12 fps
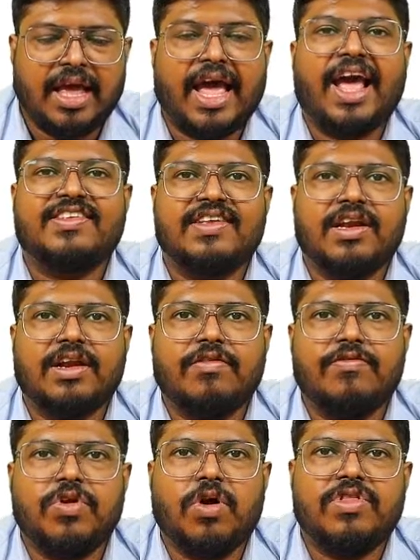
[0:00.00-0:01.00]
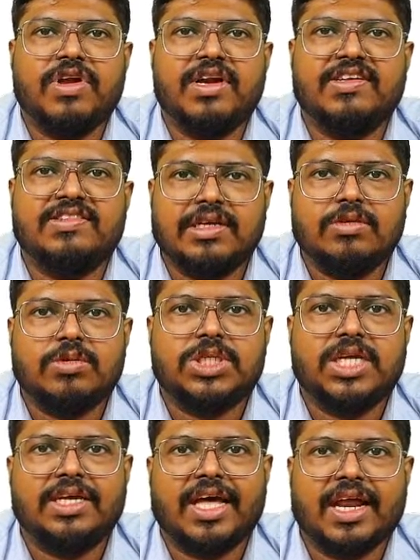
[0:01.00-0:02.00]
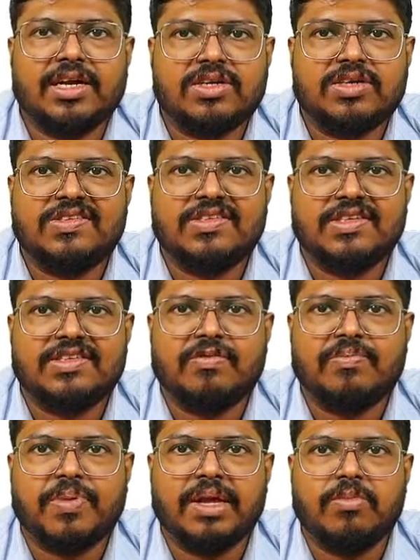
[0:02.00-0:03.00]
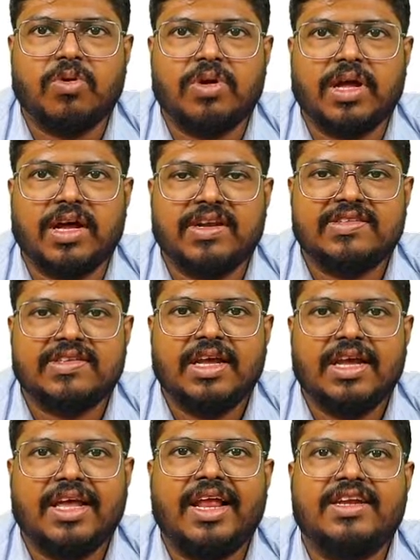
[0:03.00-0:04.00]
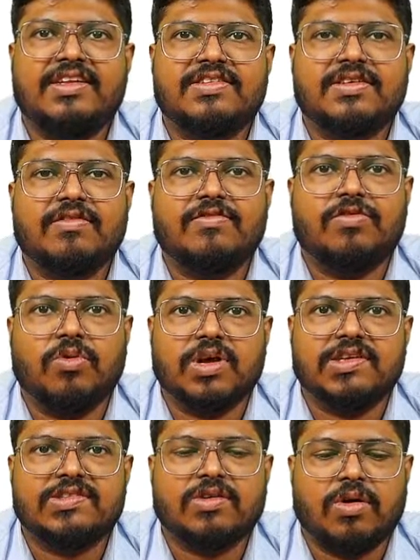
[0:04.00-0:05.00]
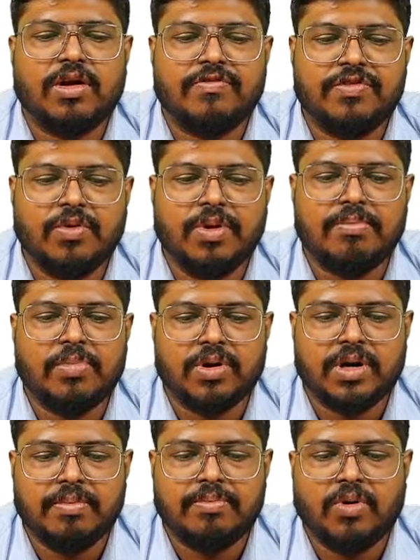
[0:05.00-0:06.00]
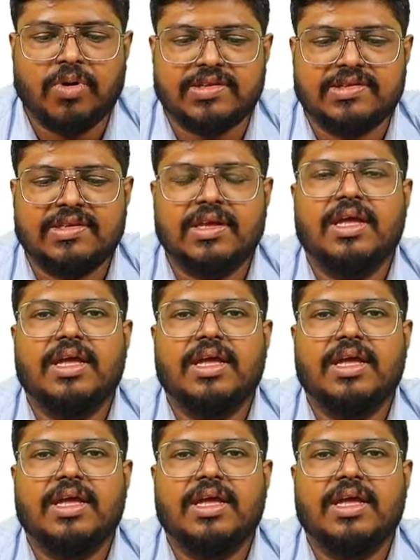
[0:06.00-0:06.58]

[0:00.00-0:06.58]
As a review of the distinguishing characteristics of premolars, let us focus on a few important points.